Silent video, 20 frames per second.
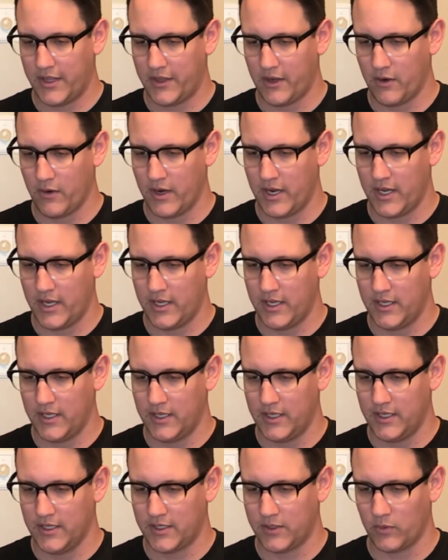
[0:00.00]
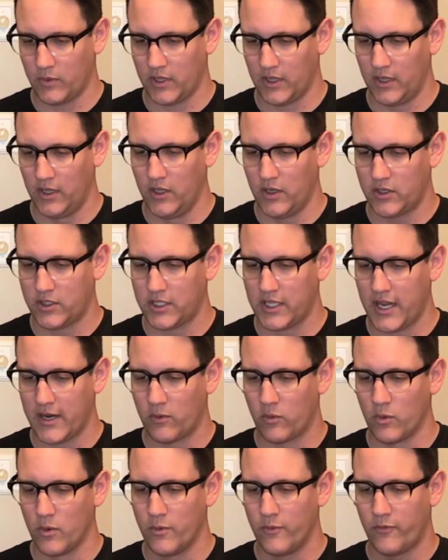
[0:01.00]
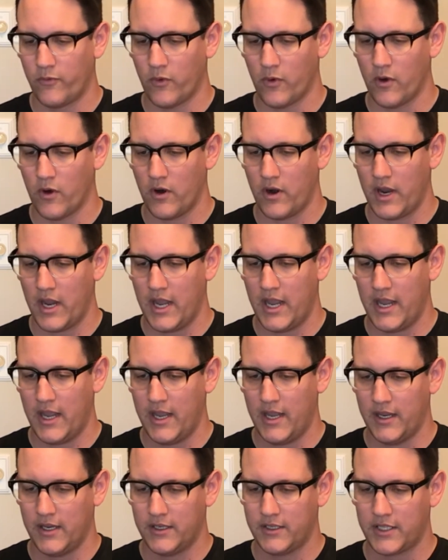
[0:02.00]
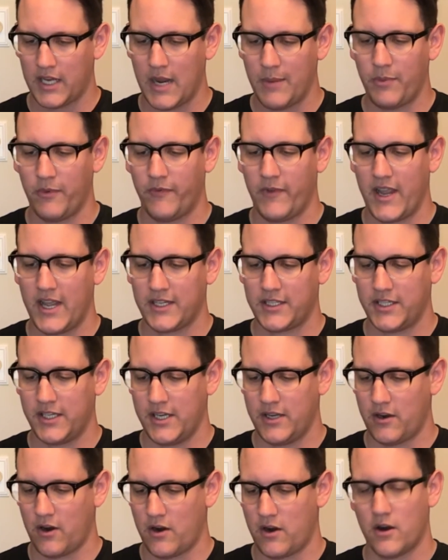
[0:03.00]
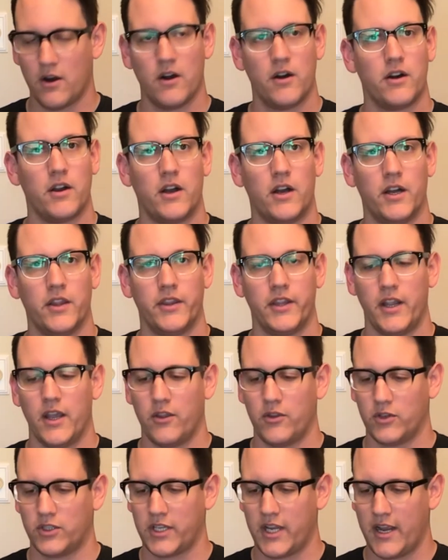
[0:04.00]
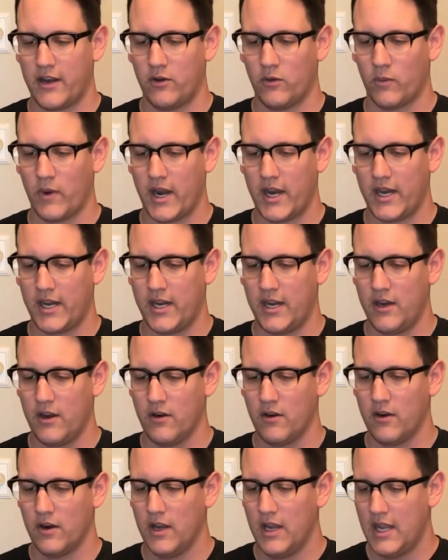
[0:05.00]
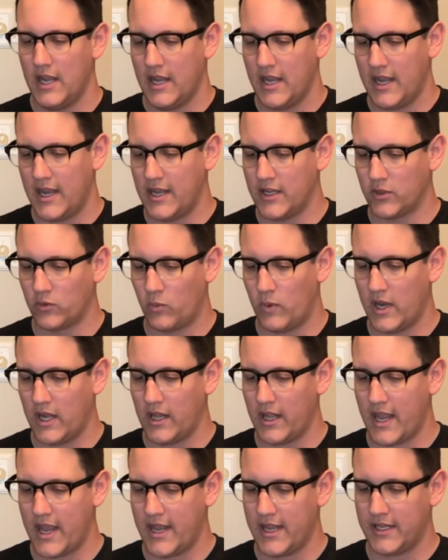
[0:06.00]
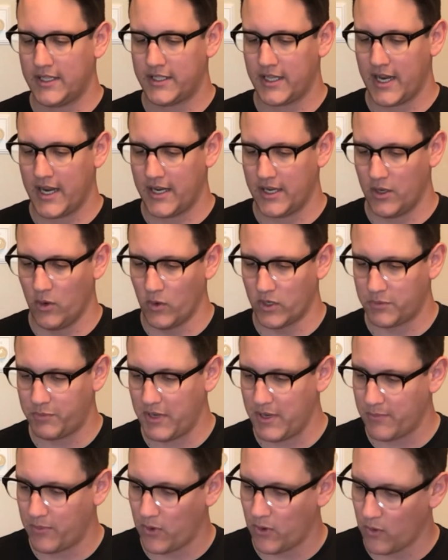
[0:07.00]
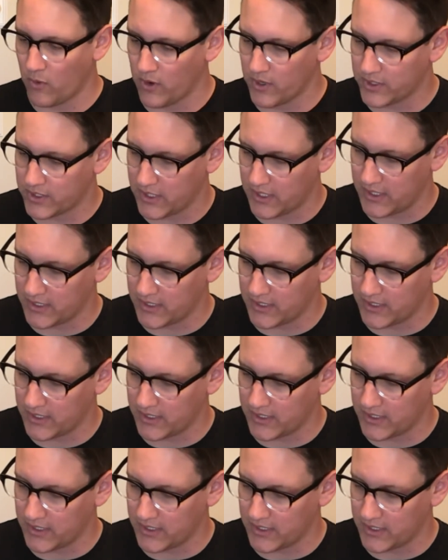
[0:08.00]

There is what looks like room for a type of SD card on the other side right here, as well as a USB port.